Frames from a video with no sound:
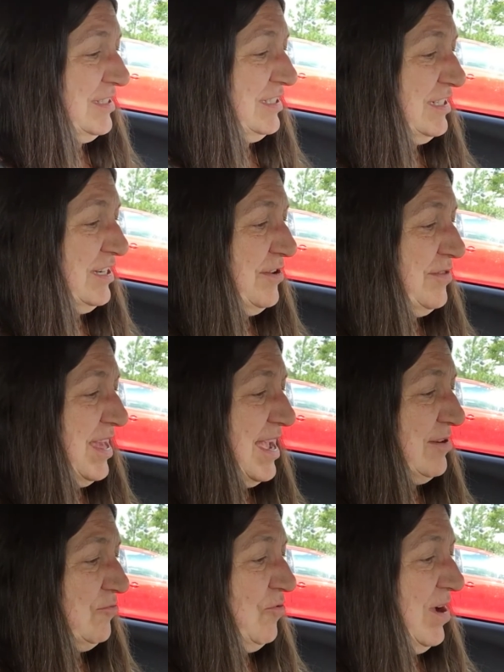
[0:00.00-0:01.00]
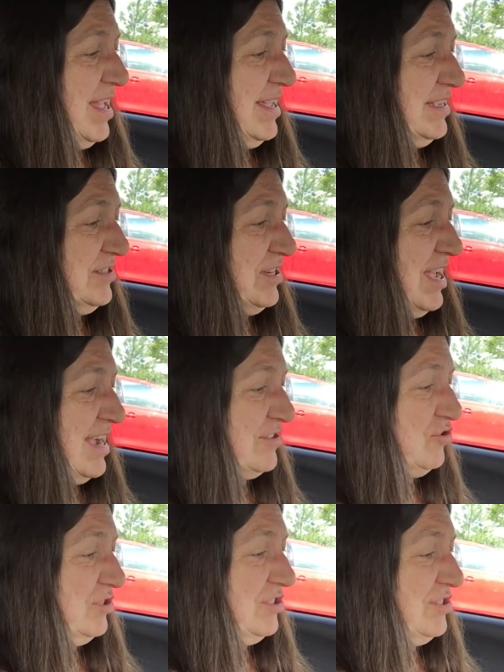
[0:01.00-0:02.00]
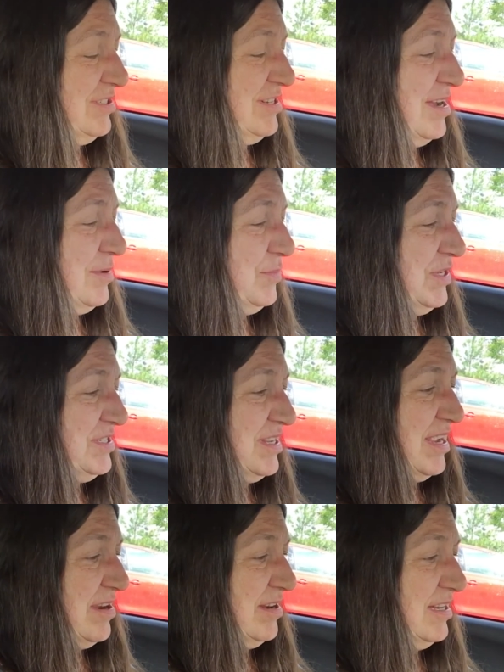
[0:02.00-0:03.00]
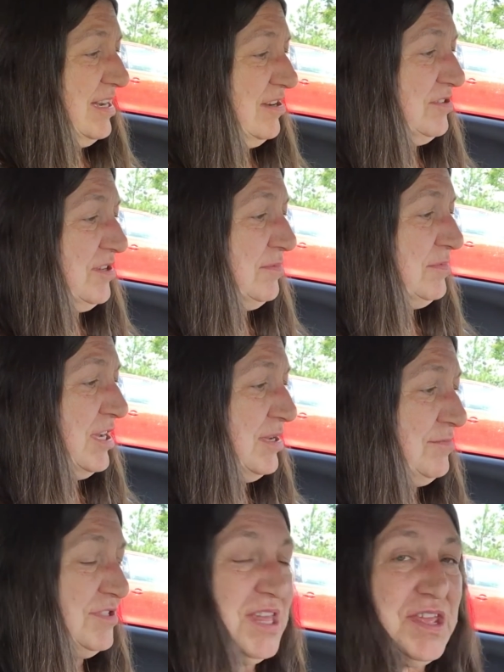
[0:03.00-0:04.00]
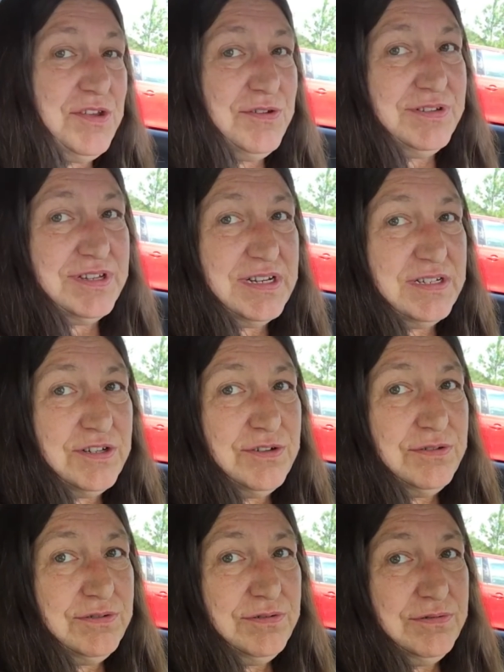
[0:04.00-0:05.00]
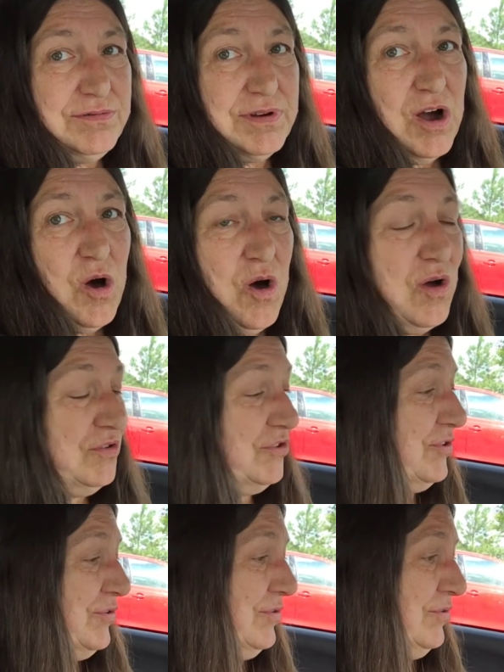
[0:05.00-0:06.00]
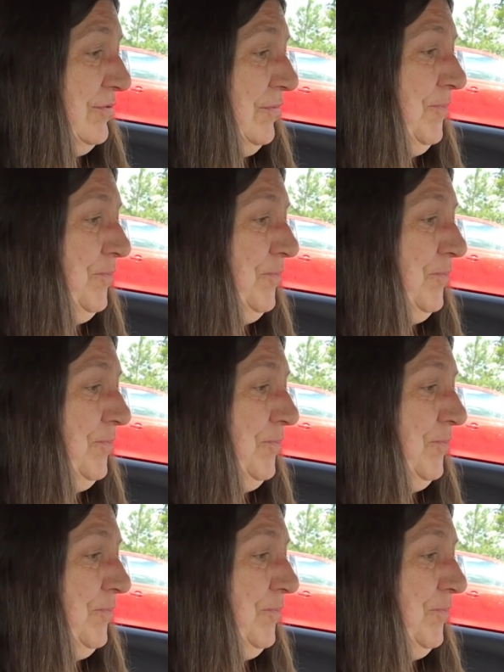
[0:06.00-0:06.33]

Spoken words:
you know, that way it actually should not be scary. Now, sometimes they use it to alter